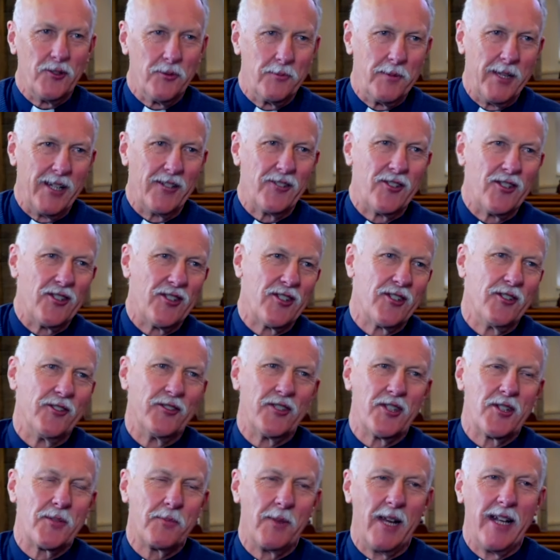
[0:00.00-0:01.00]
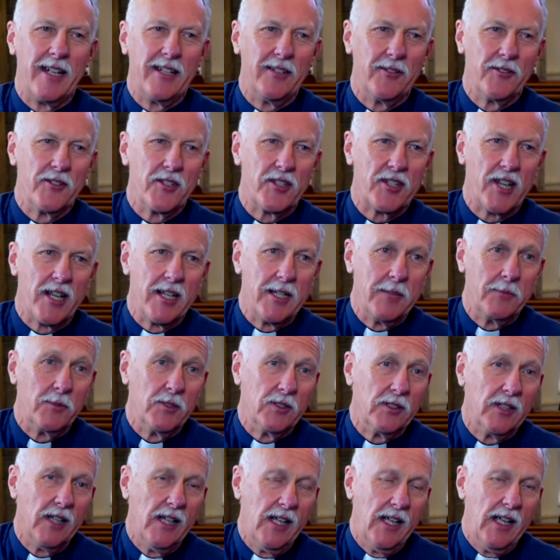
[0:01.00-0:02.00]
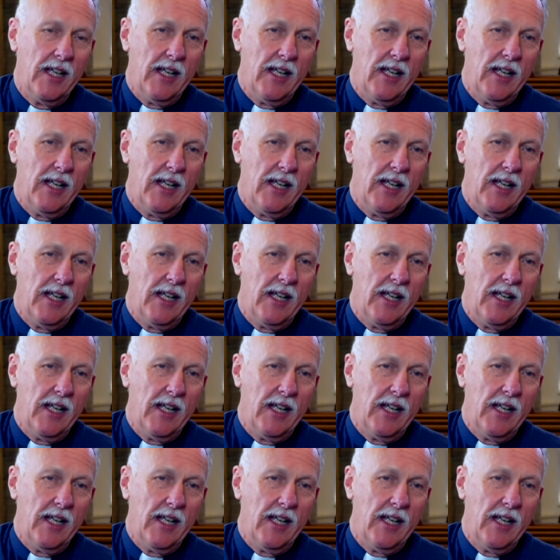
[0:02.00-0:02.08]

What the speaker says: your pictures on display on the table.